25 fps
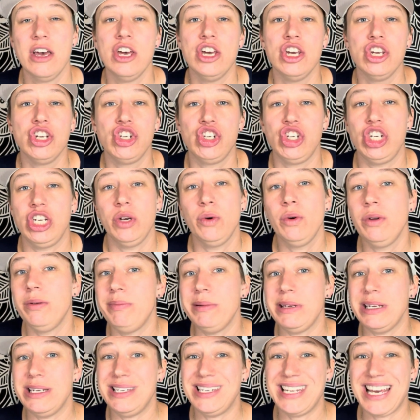she would
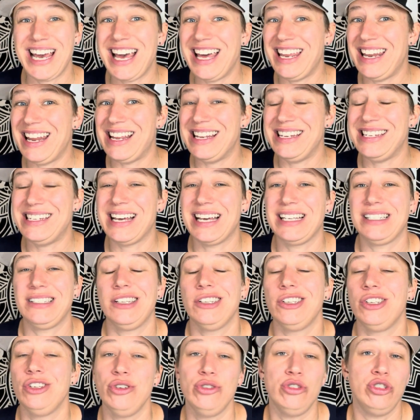be dead and
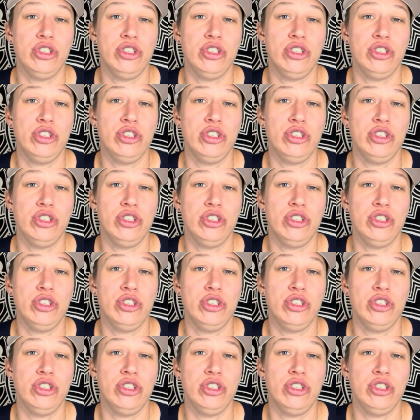destitute.